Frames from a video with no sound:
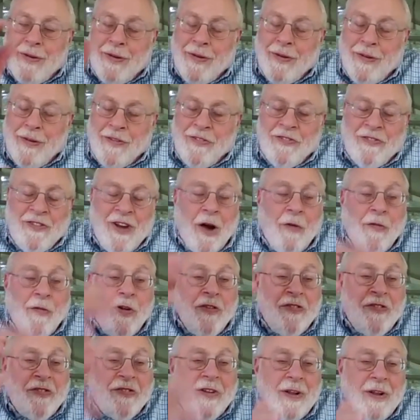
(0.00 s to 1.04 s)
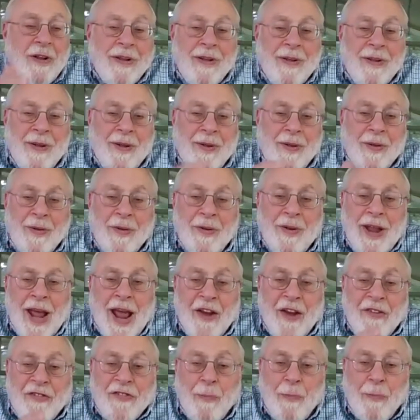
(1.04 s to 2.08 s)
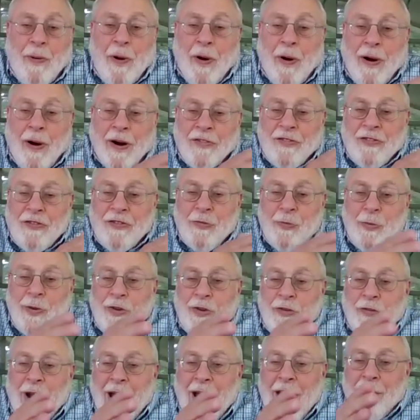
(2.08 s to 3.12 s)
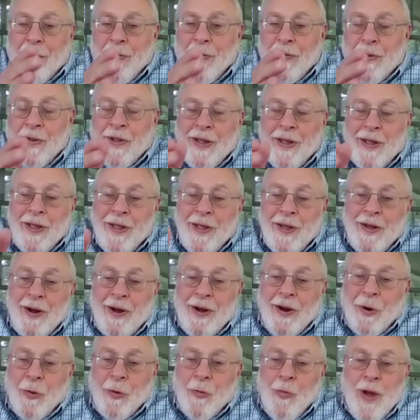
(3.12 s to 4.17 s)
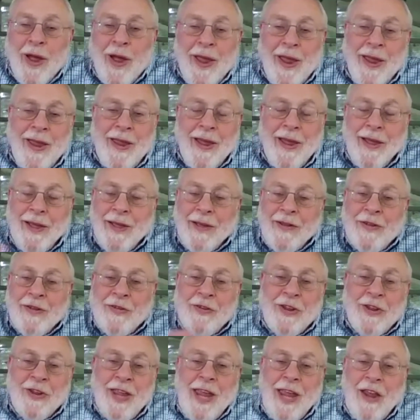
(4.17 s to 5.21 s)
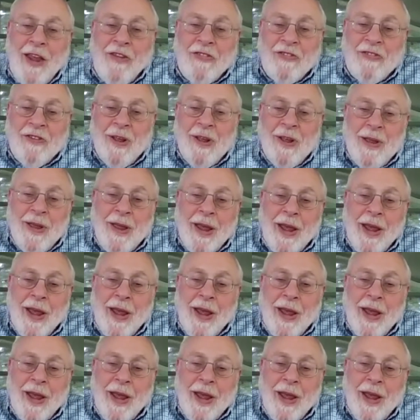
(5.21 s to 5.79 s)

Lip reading: several national parks as we traveled our way east,